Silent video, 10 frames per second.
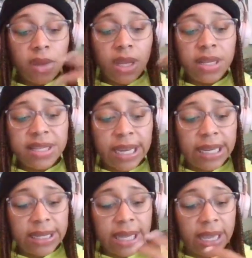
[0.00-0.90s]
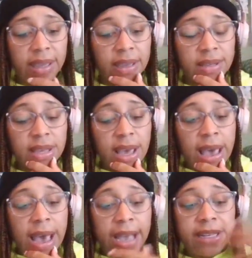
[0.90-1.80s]
The second thing is
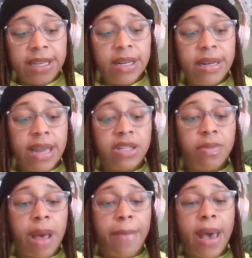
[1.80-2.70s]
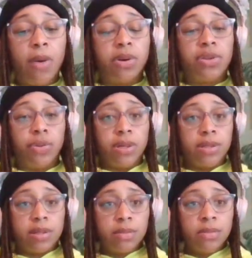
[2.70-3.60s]
I had to connect to my power
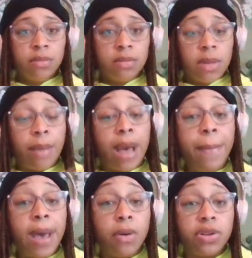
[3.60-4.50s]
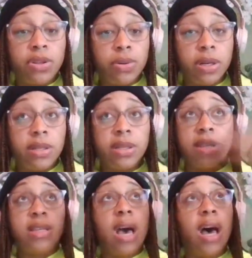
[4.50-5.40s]
source. And my power source
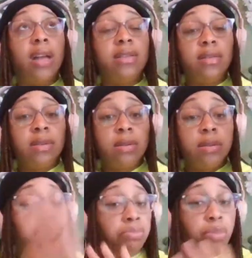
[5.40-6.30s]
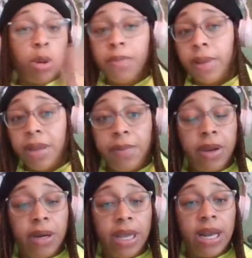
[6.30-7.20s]
is God. Point blank
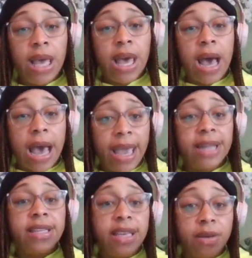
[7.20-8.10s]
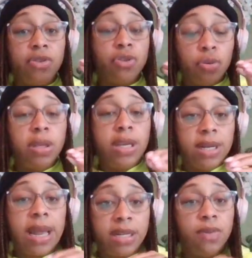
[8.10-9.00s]
period. I had to get truly
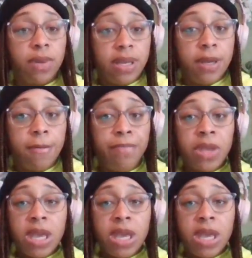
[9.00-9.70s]
connected with him,